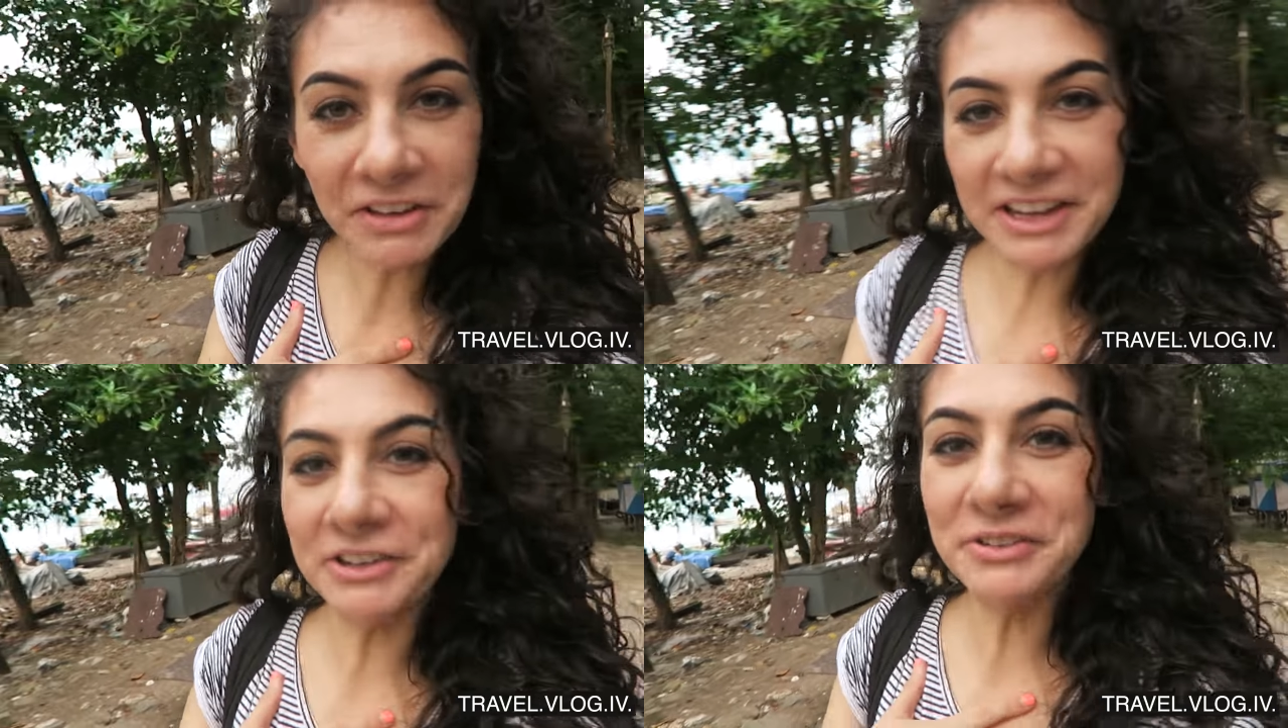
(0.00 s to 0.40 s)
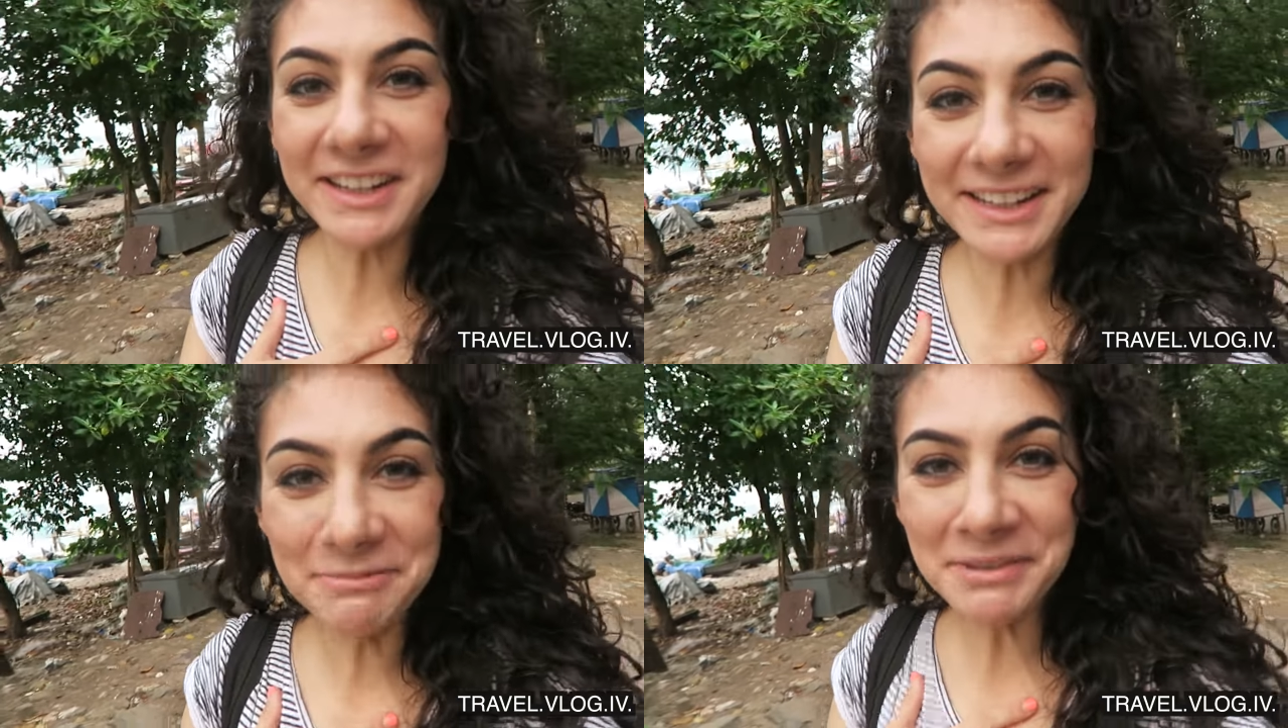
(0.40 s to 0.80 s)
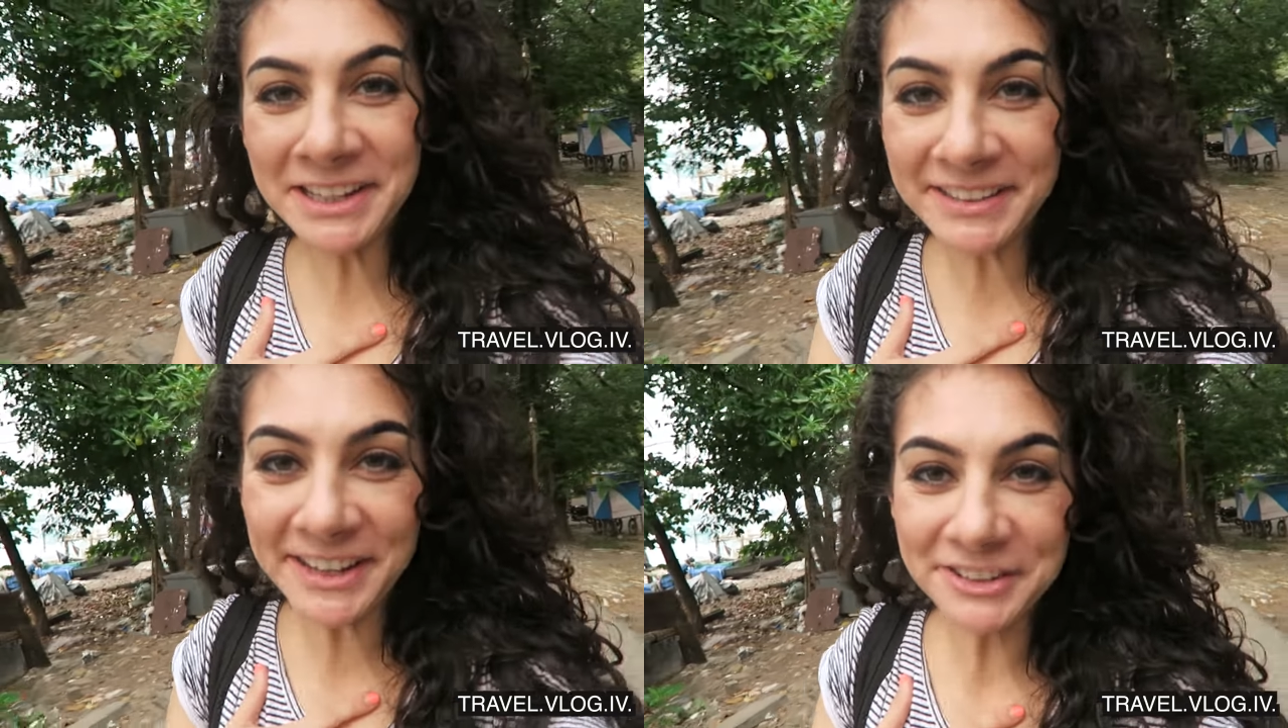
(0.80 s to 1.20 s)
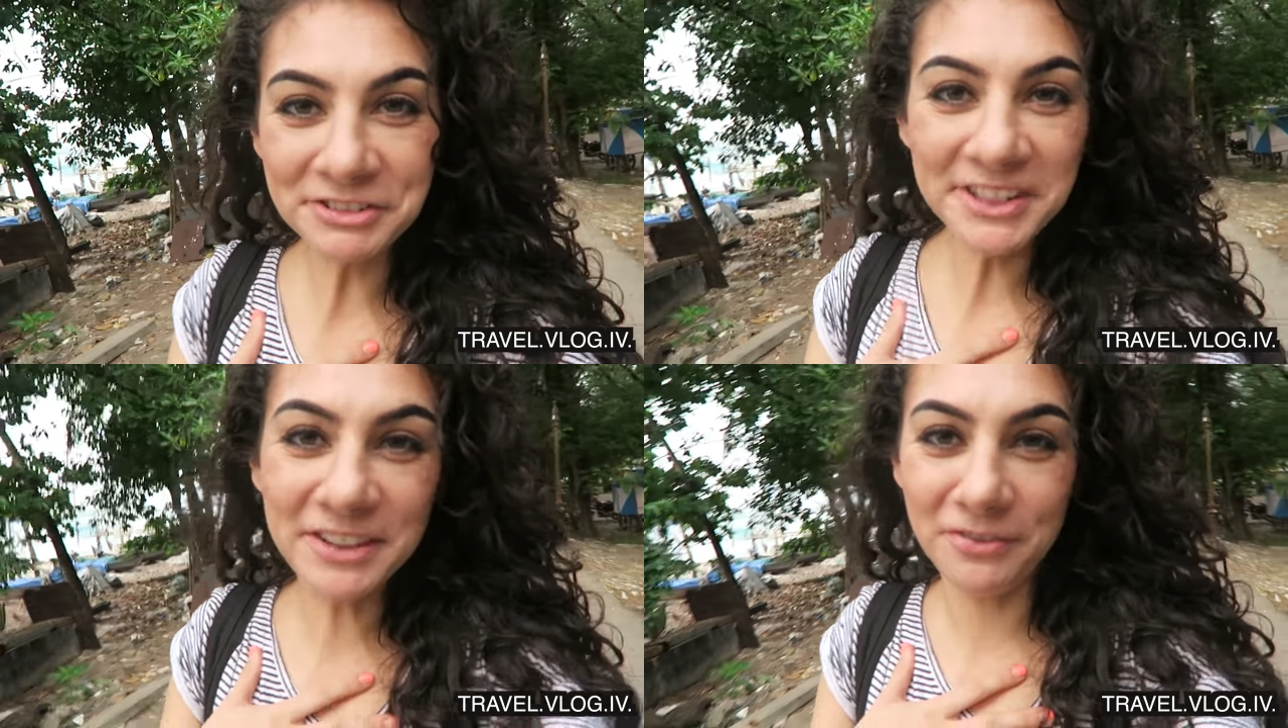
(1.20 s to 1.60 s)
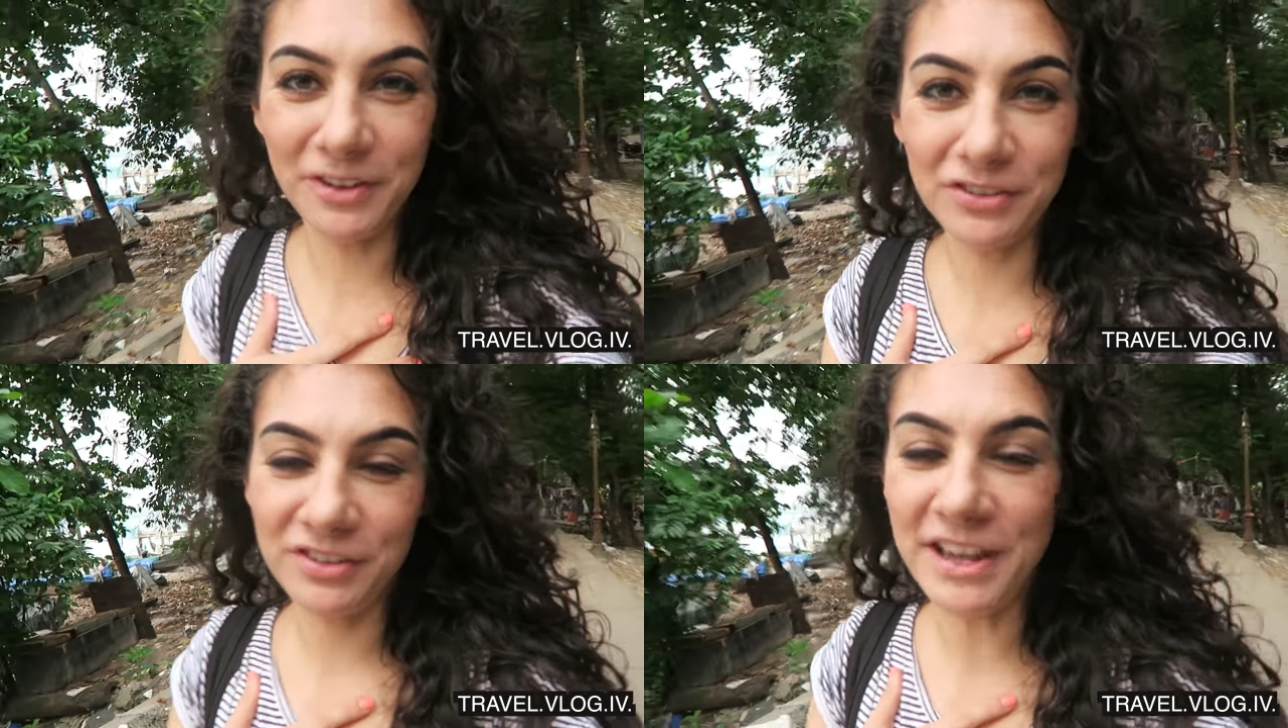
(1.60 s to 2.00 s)
I don't eat meat, I don't eat
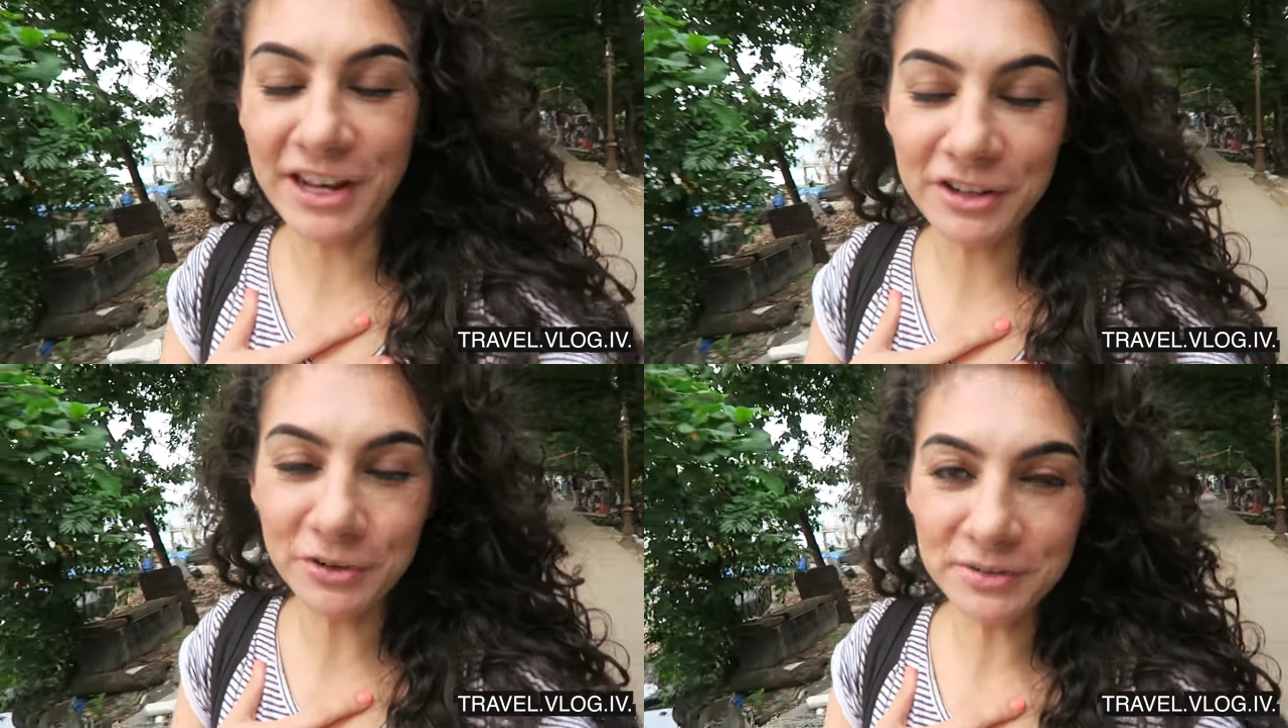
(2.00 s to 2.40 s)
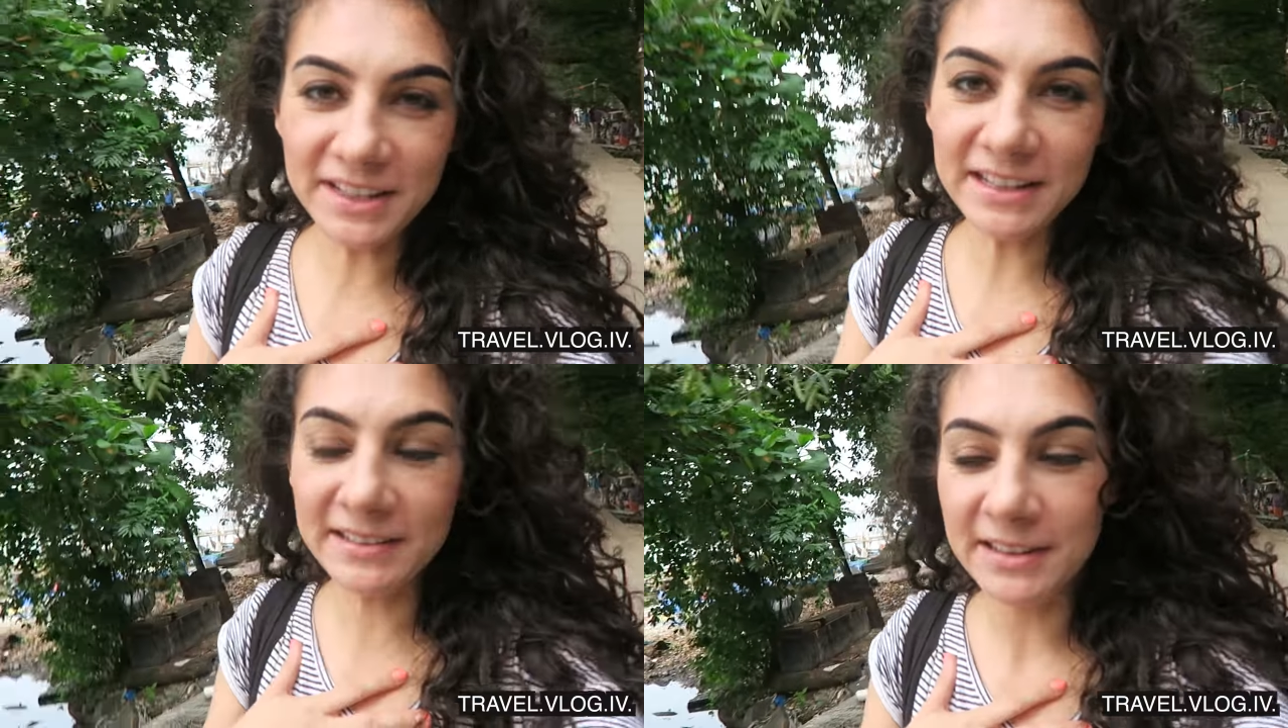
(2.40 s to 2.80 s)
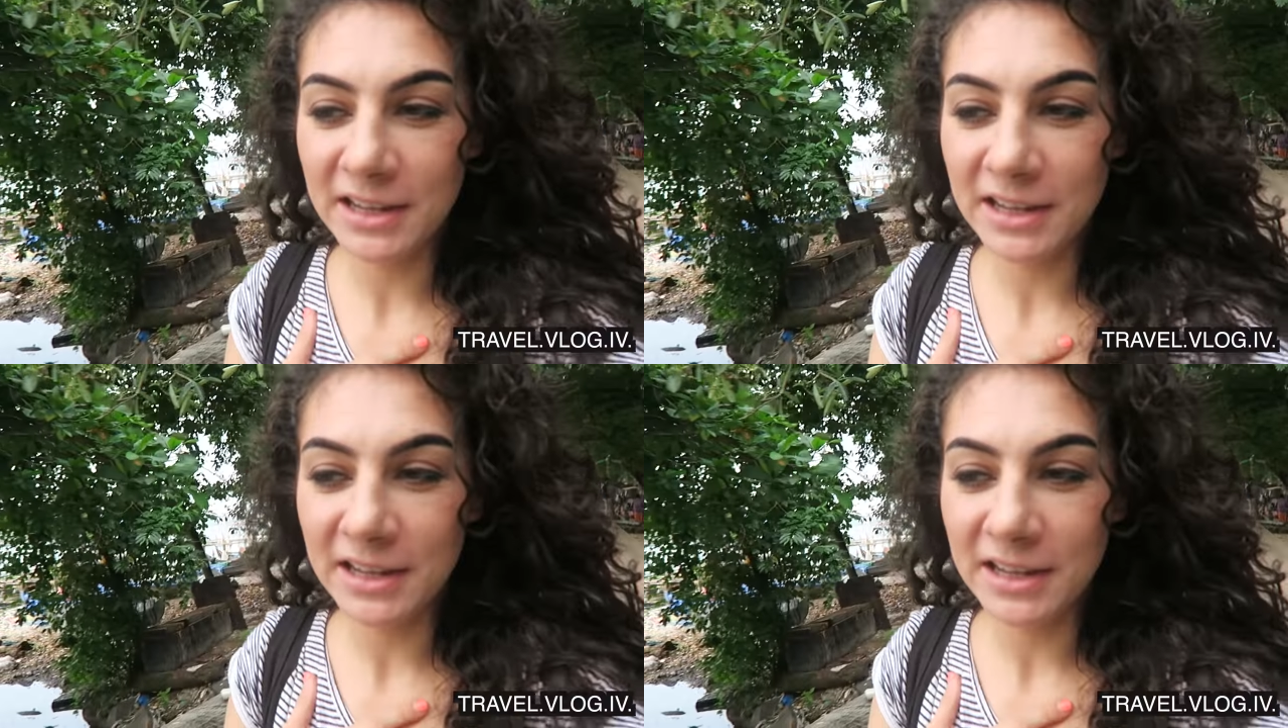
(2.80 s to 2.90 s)
fish, and I don't eat